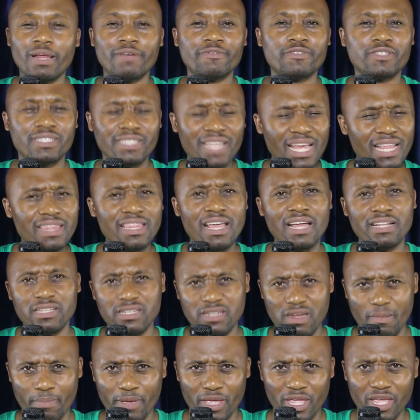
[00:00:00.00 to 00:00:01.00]
I've said that
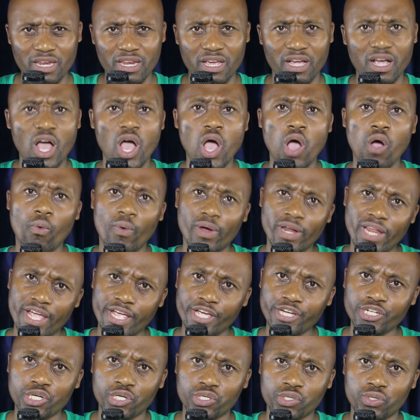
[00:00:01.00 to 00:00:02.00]
in the beginning when I
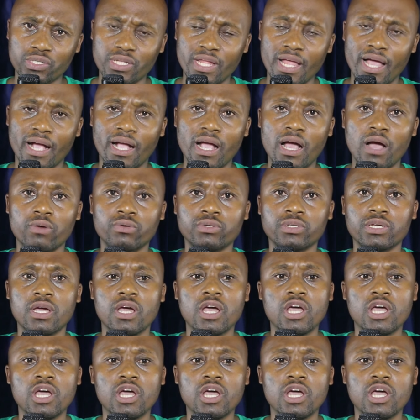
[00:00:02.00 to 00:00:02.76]
introduced the account.